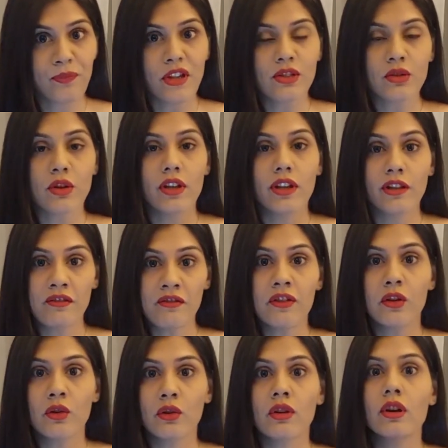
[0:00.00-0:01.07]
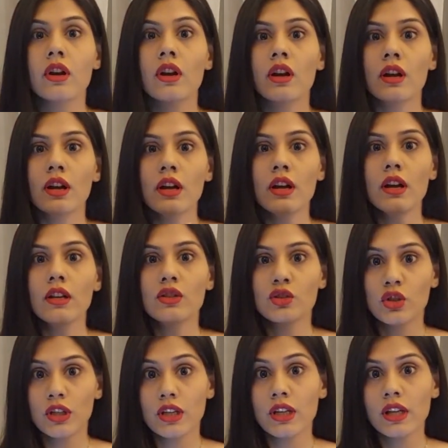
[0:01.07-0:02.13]
So if your
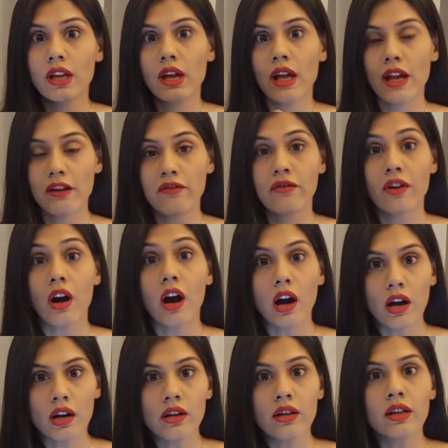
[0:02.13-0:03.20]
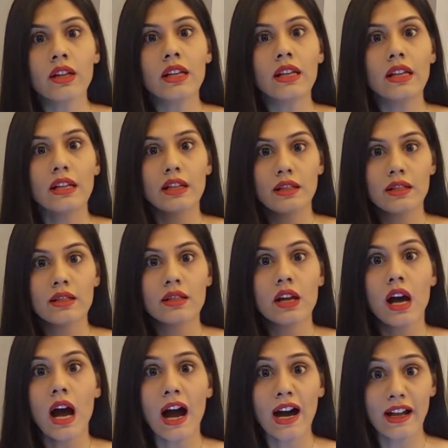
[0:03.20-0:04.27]
GFR is
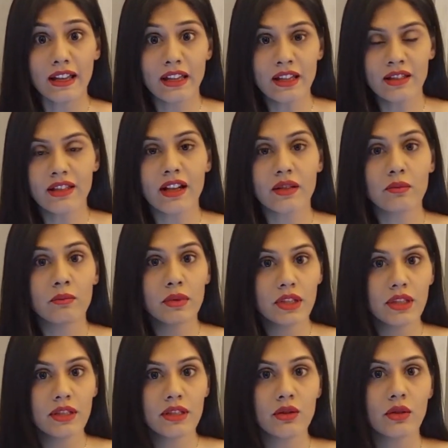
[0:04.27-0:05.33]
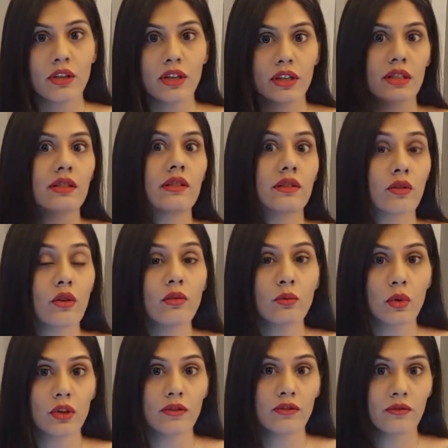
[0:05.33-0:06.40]
high, that means your kidneys are
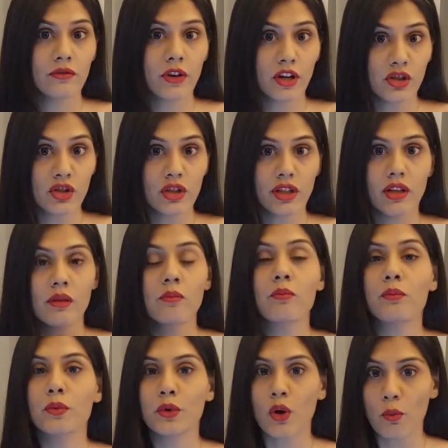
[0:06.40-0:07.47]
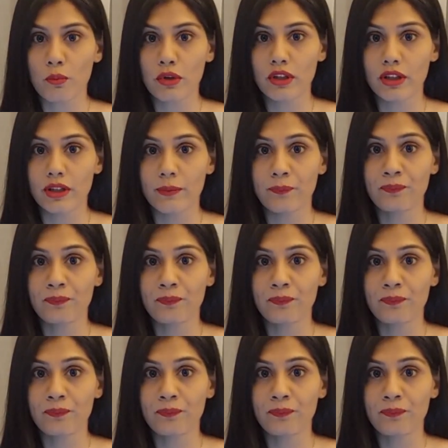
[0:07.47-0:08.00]
not functioning properly.